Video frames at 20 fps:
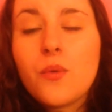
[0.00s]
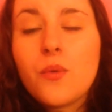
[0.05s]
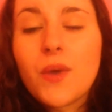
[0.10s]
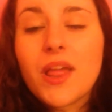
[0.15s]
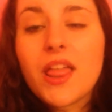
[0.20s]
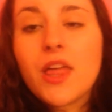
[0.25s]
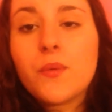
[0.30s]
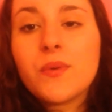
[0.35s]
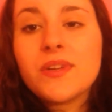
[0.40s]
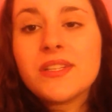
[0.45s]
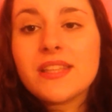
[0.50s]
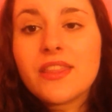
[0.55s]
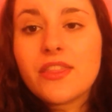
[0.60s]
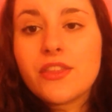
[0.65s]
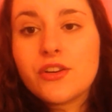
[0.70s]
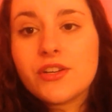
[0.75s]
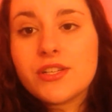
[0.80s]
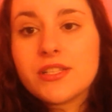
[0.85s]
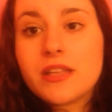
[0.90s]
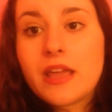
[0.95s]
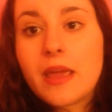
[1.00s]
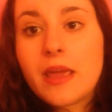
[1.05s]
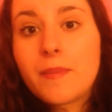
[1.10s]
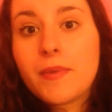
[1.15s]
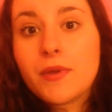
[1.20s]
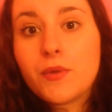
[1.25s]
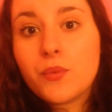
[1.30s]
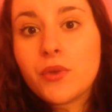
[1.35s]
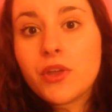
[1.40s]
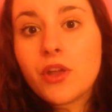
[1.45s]
went Thursday,
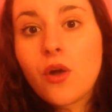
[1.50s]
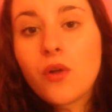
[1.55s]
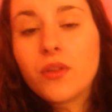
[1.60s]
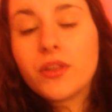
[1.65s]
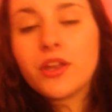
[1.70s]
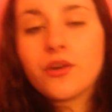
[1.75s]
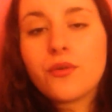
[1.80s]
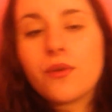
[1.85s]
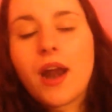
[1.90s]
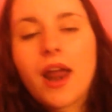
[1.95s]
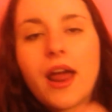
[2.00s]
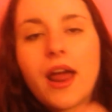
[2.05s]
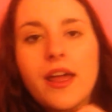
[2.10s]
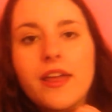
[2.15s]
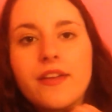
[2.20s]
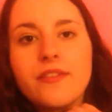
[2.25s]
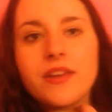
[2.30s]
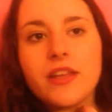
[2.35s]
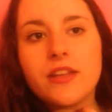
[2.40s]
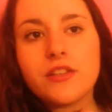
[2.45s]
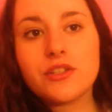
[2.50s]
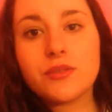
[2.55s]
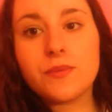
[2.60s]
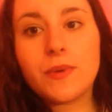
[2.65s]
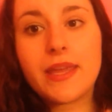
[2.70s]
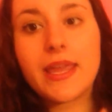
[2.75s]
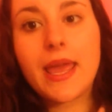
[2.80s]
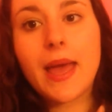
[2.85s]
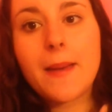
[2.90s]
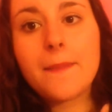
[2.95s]
but we only arrived at
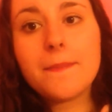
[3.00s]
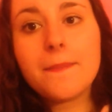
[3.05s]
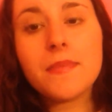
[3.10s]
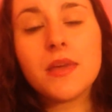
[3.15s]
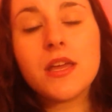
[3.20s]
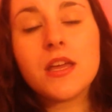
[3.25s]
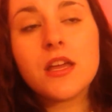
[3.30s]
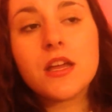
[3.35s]
2 a.m.